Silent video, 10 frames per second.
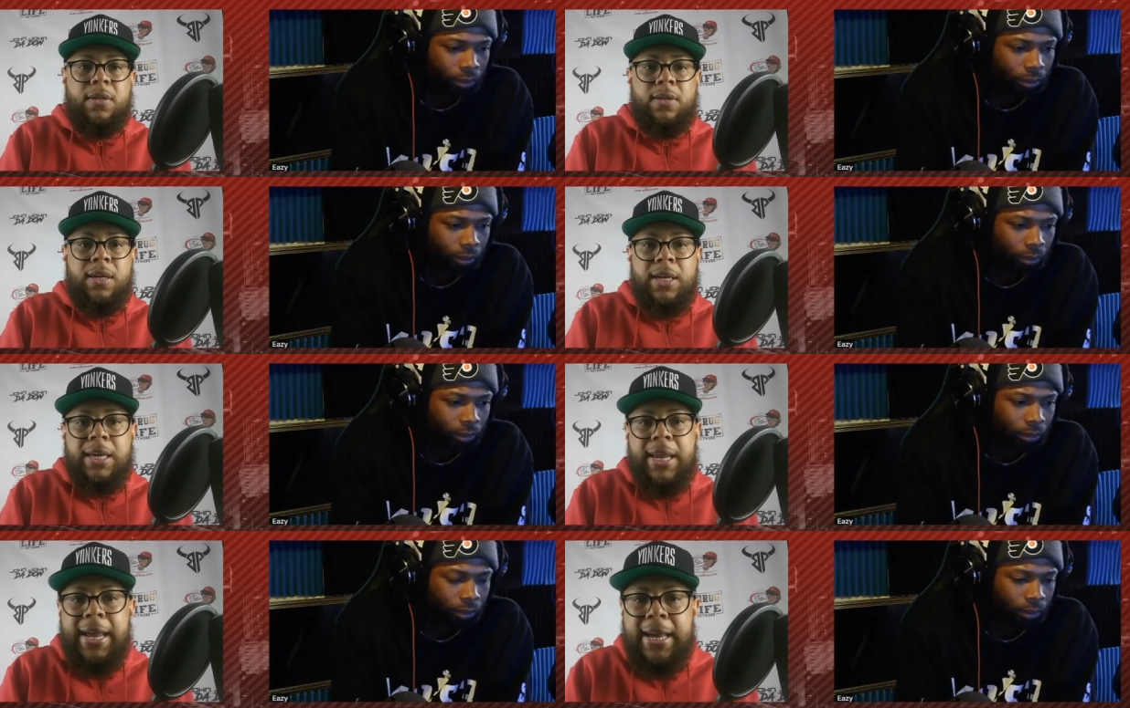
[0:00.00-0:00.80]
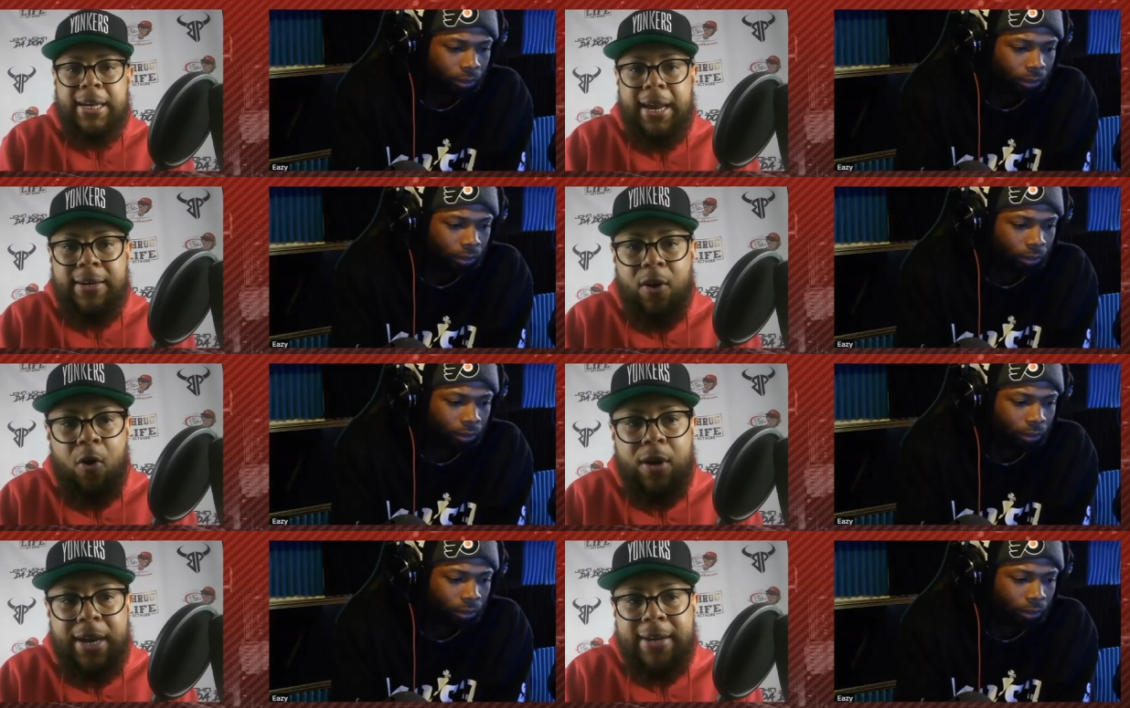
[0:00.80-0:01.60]
Speaker 1: It, it, ain't it ain't no
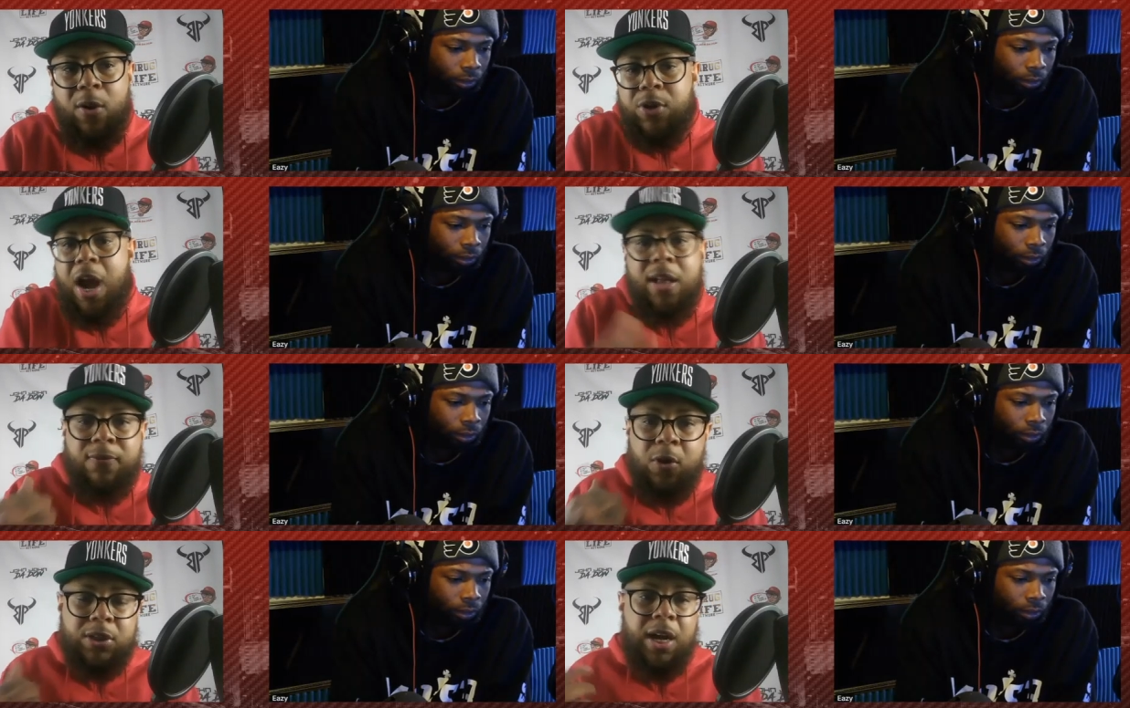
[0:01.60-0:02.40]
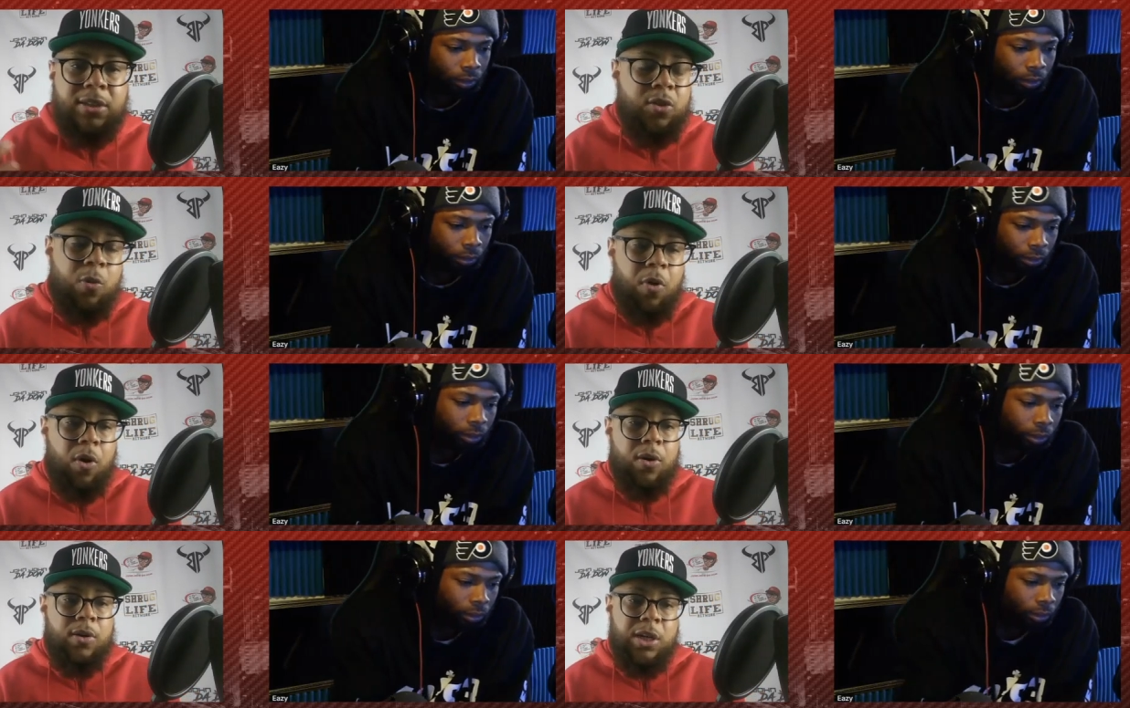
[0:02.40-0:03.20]
it ain't no y'all versus us no
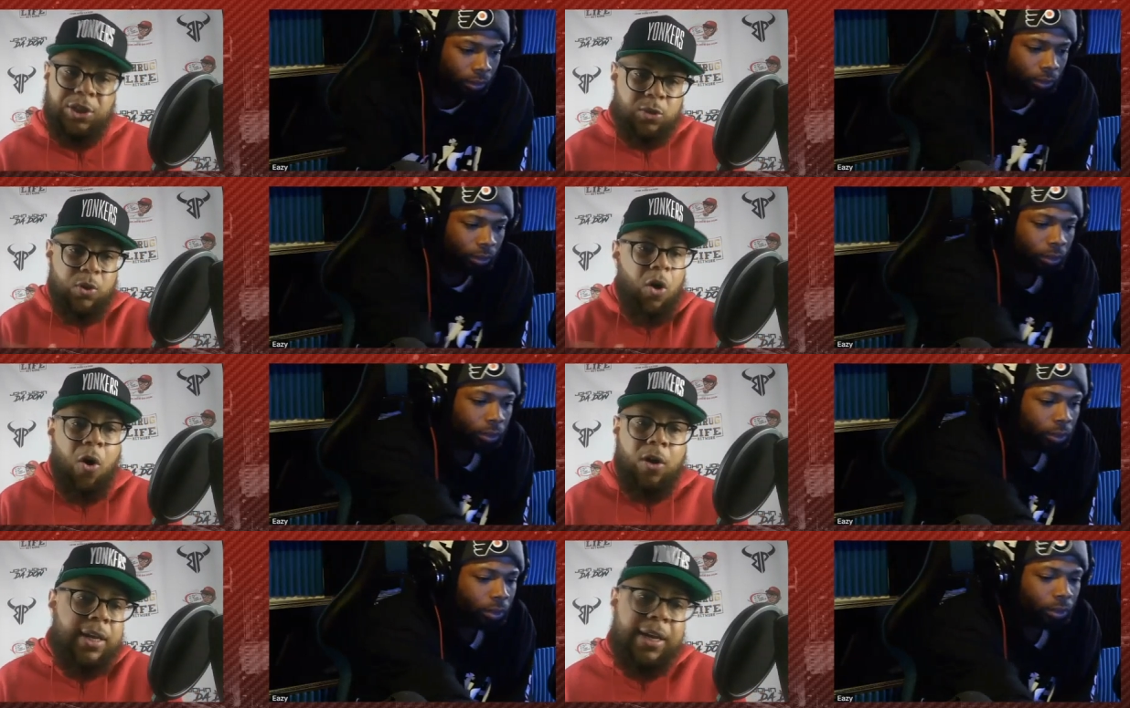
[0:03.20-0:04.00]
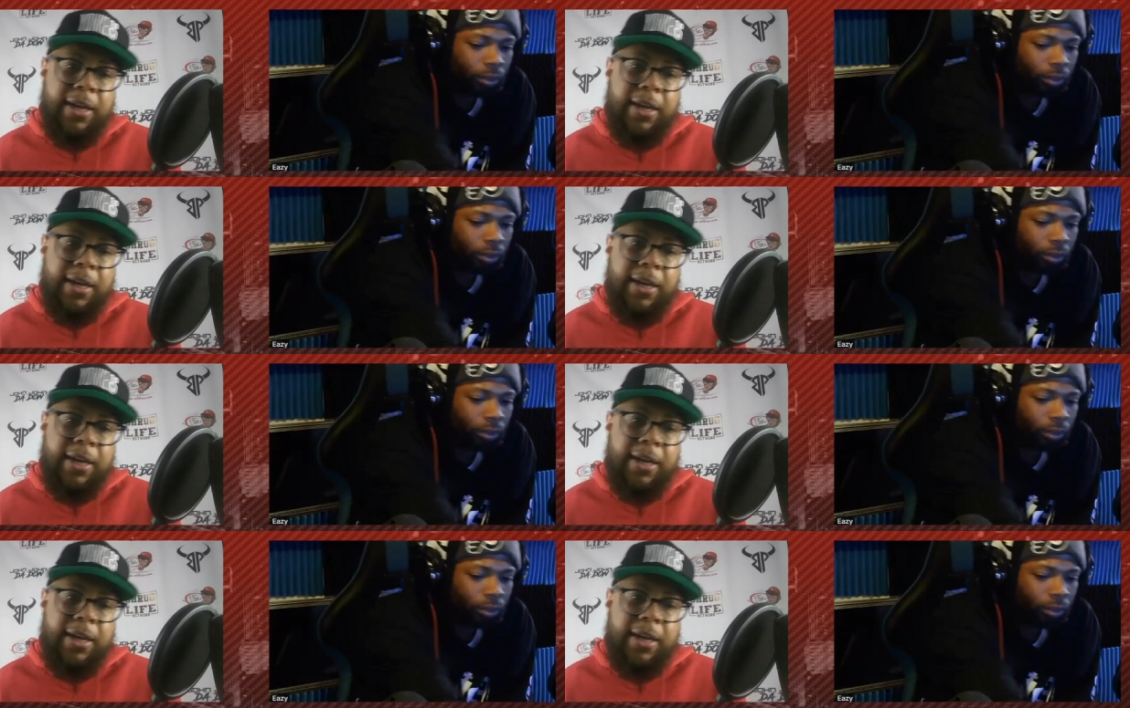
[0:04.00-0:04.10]
more. It's just we all in it.